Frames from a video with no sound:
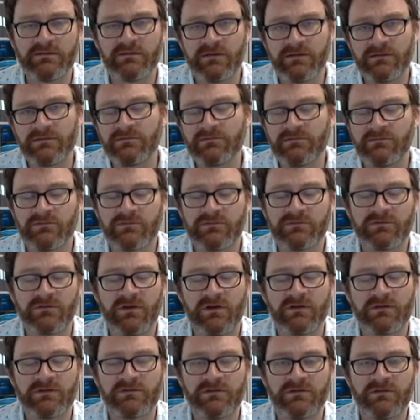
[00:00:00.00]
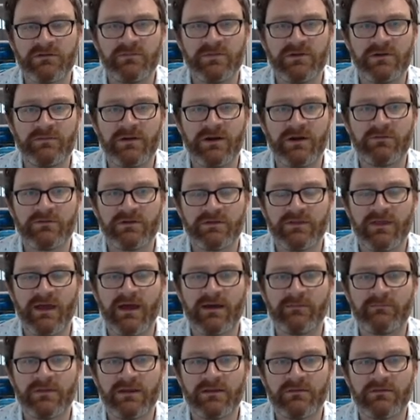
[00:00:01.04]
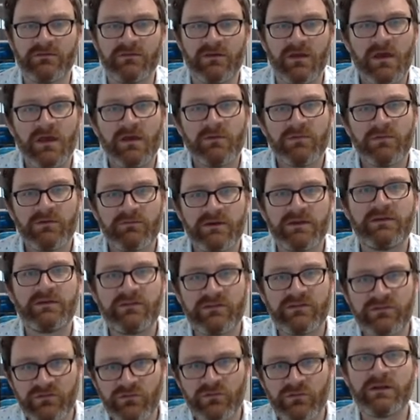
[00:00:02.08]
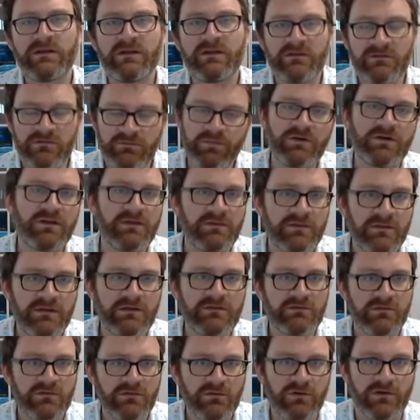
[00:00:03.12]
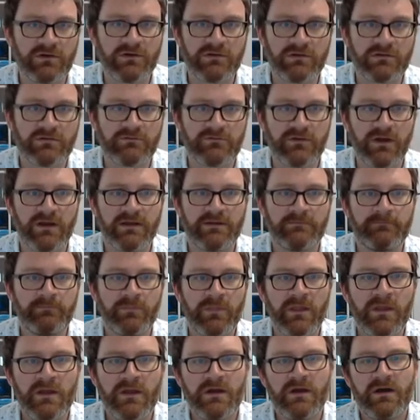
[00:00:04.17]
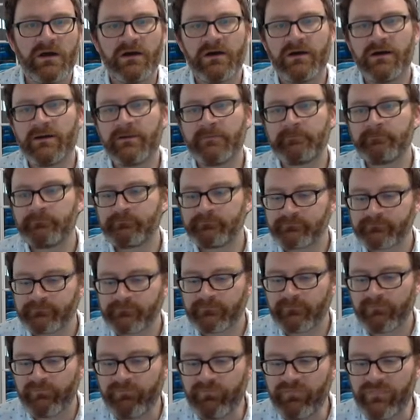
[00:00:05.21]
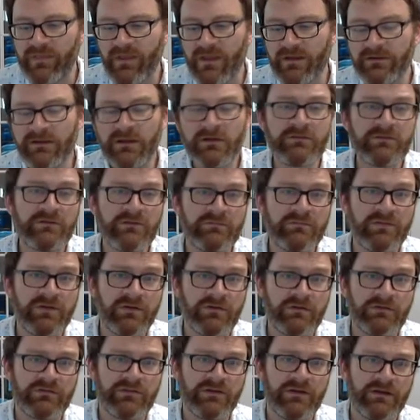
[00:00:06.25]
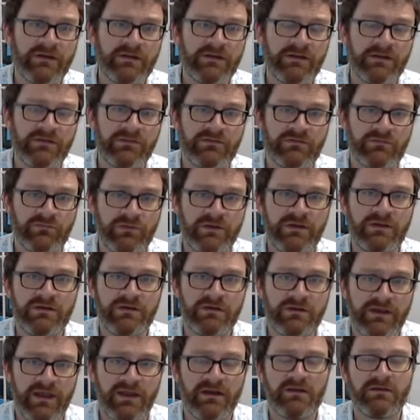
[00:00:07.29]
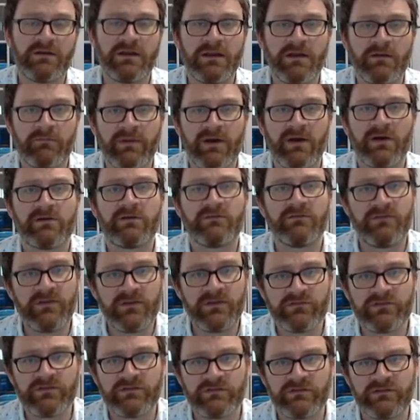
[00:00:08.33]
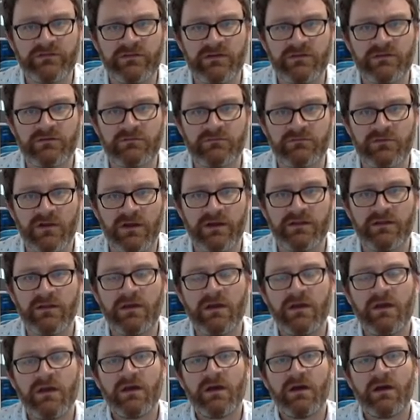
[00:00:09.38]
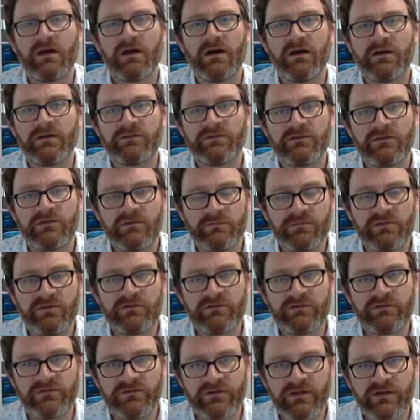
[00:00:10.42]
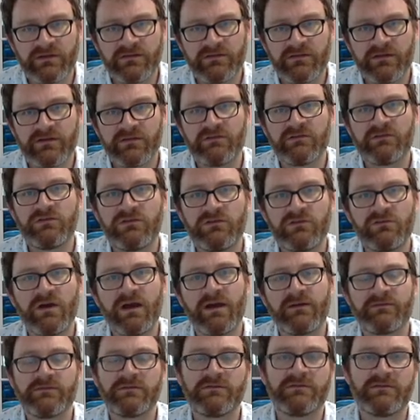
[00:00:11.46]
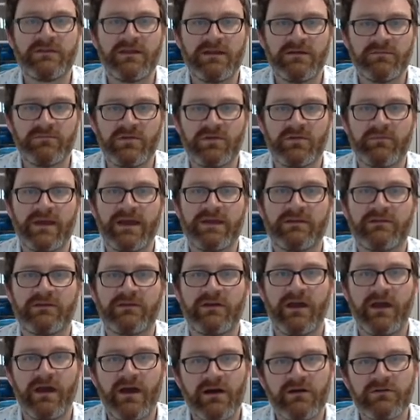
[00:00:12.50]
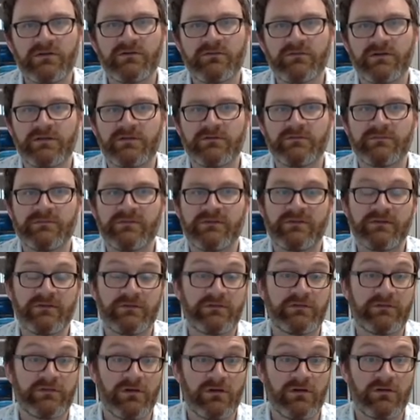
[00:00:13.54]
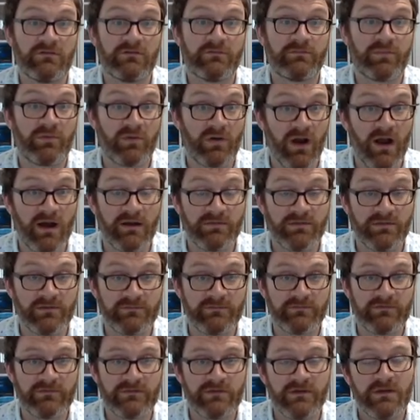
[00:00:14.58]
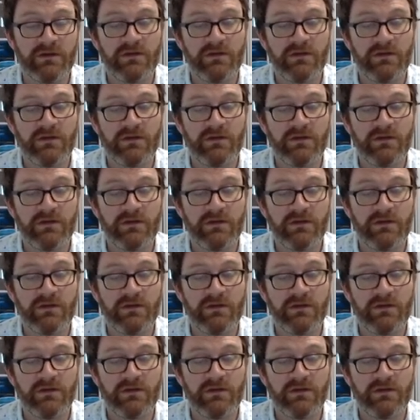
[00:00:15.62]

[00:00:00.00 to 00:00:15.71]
and we'll talk a little bit about what that means. But really, sorting is putting things in order, right? Um, now, as computer scientists, we are caring about efficiency, right? Uh, as a computer scientist, you have to implement algorithms that solve problems.